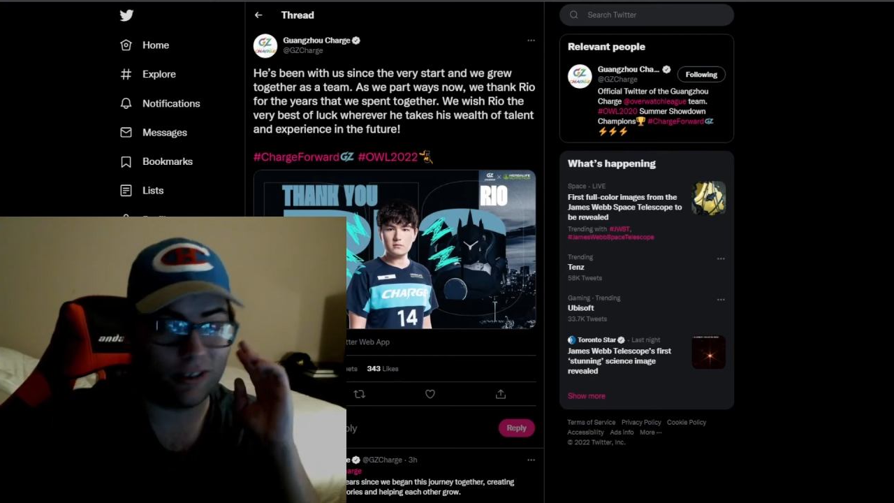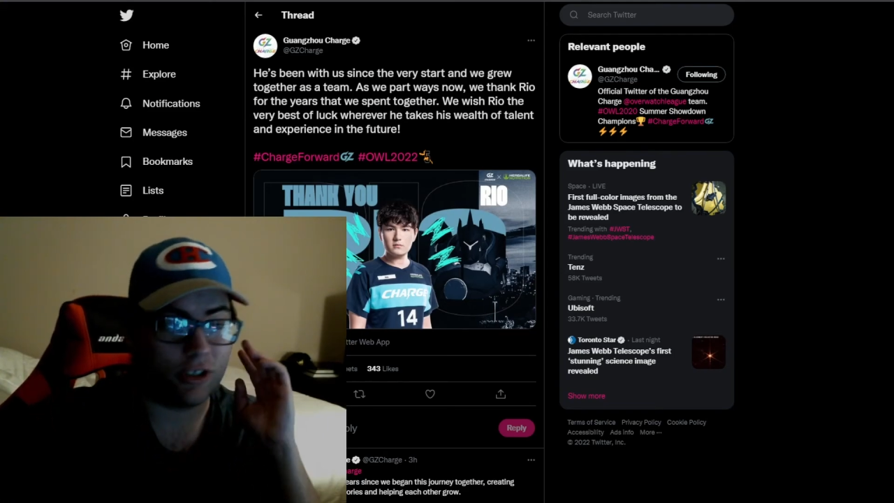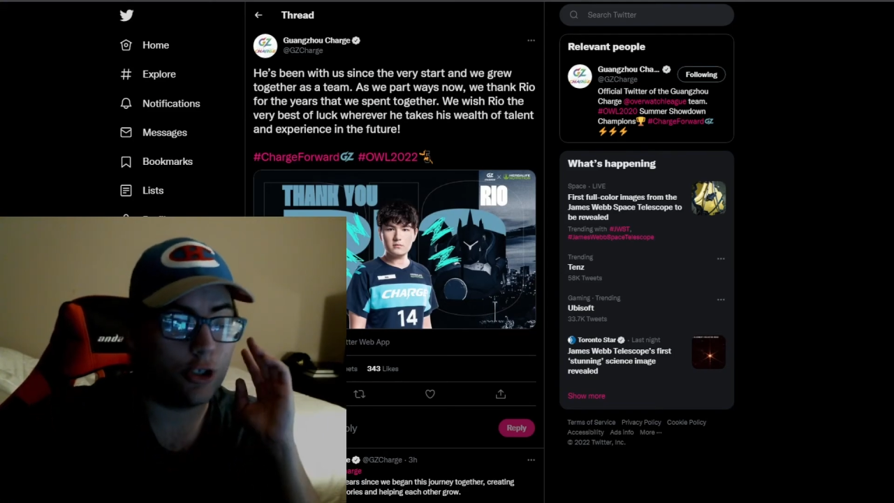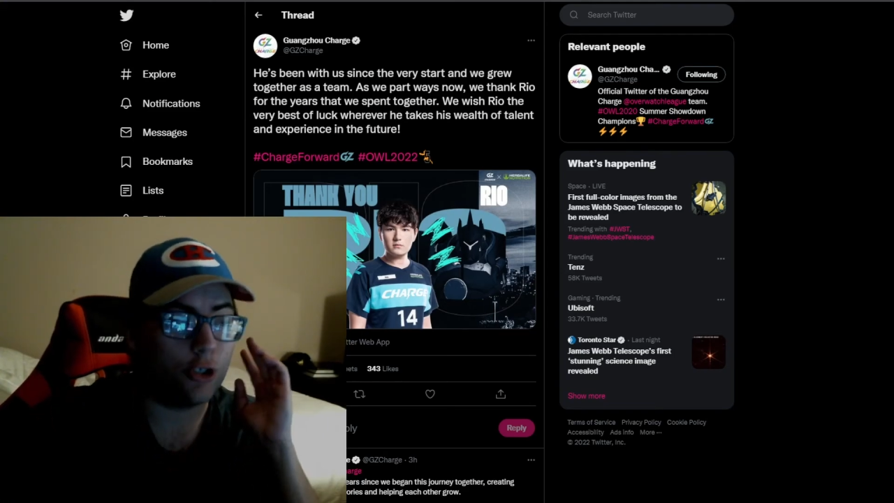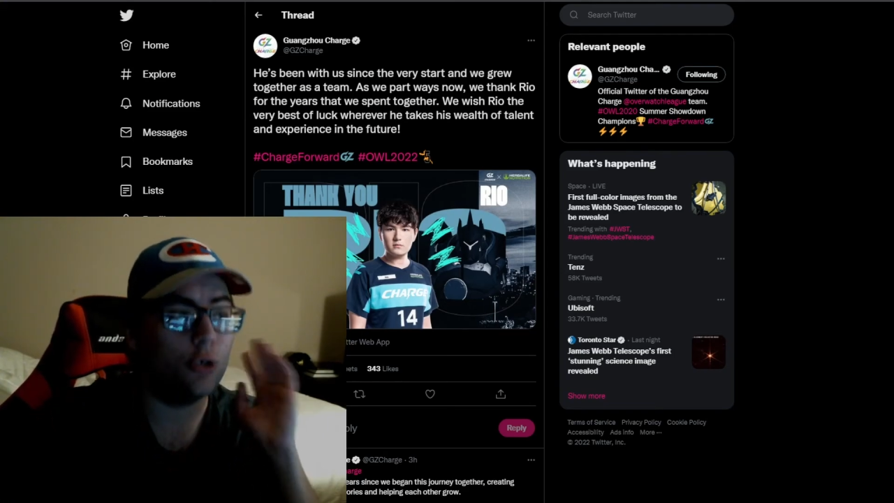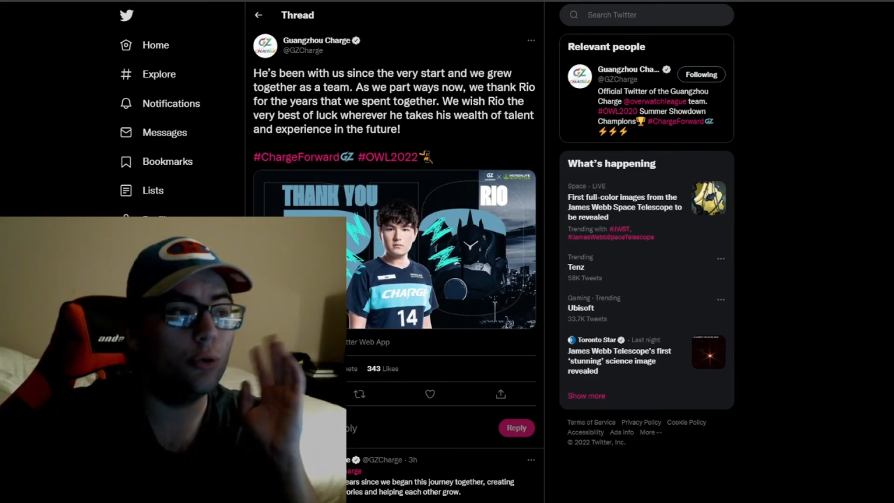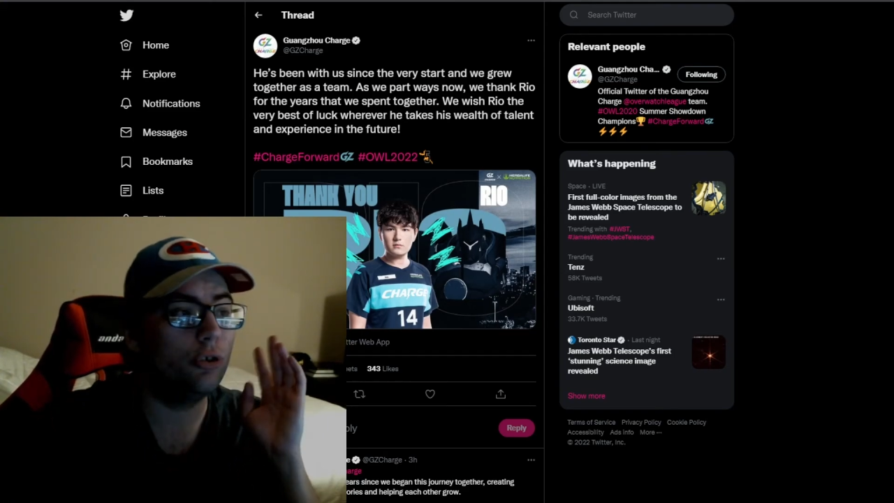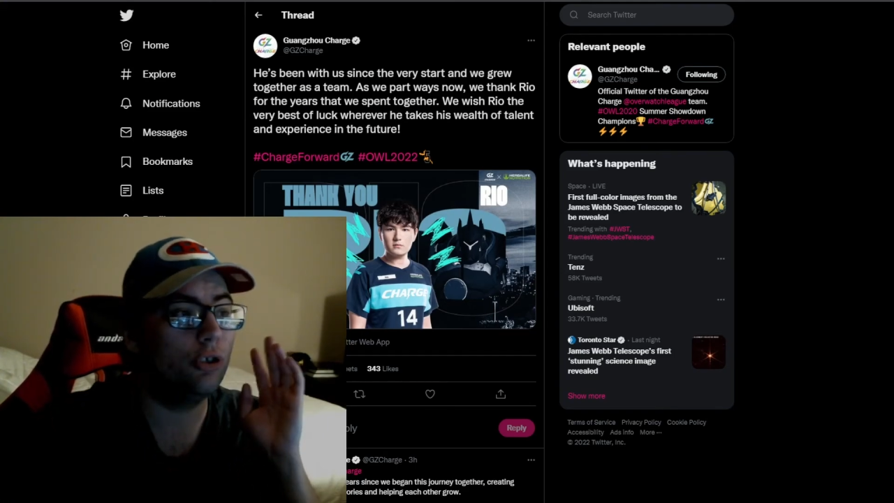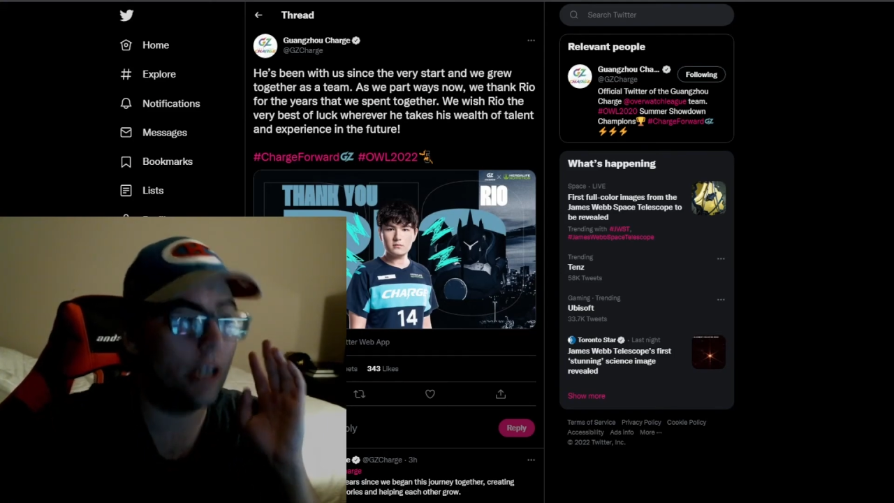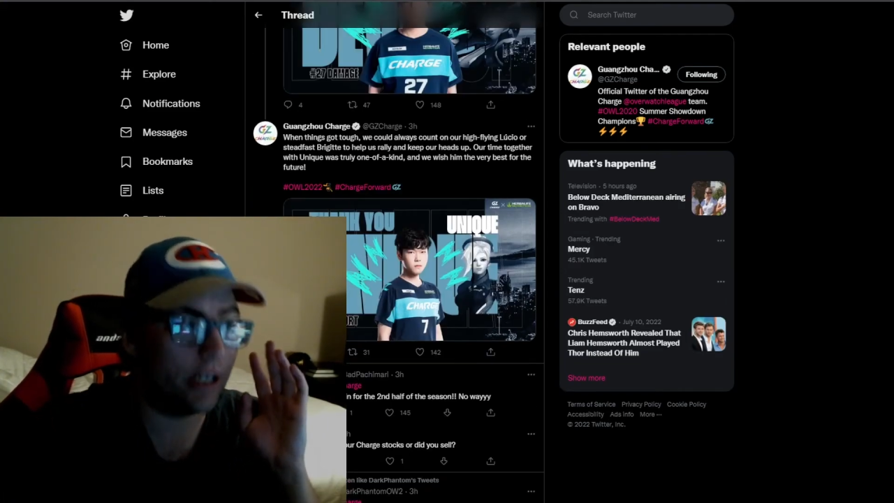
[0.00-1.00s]

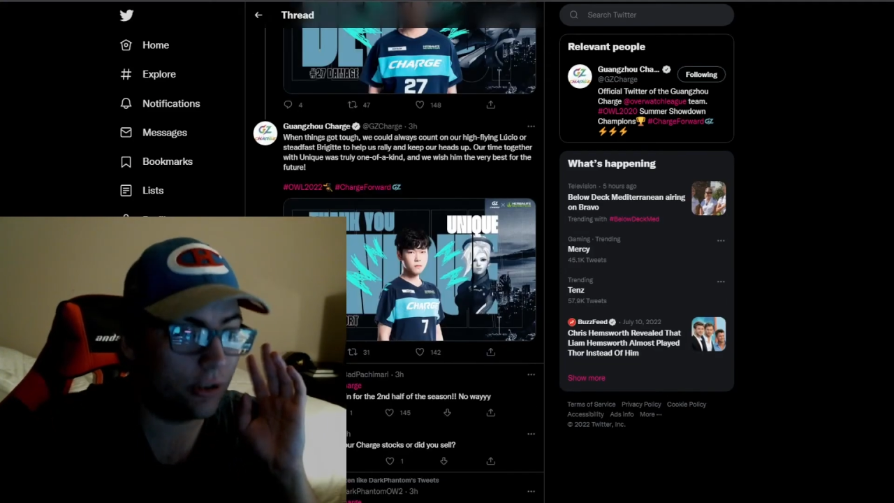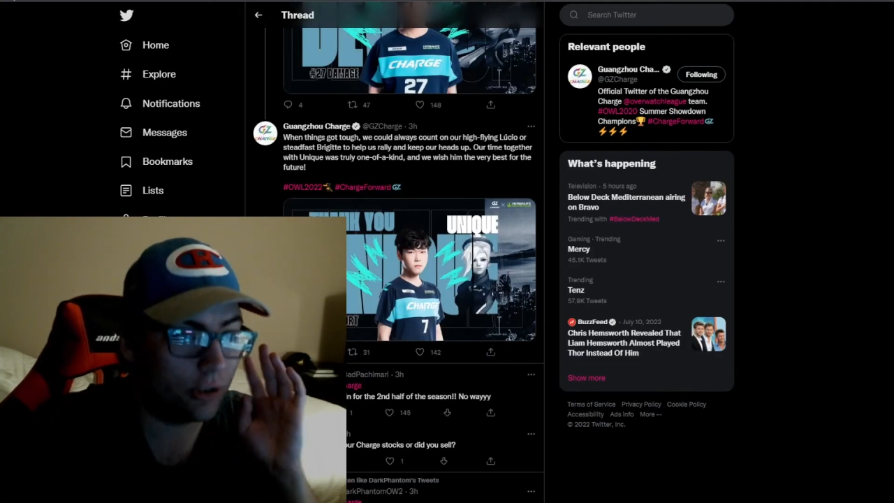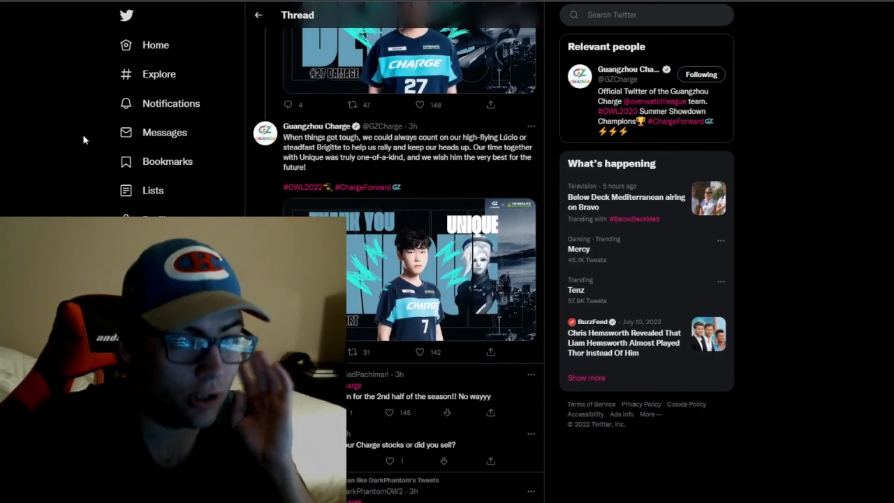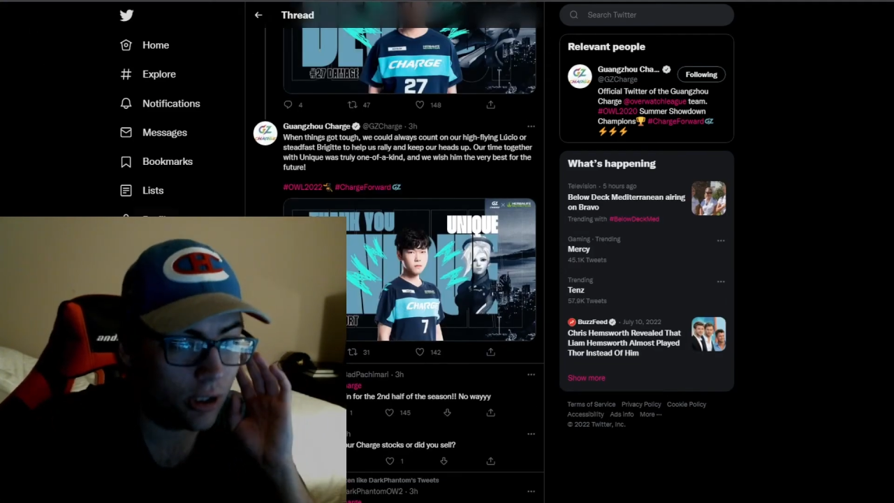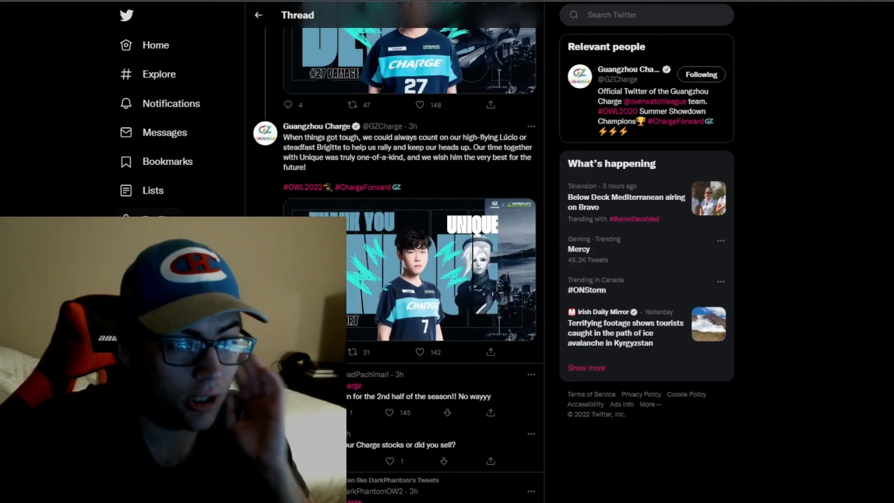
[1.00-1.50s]
huge change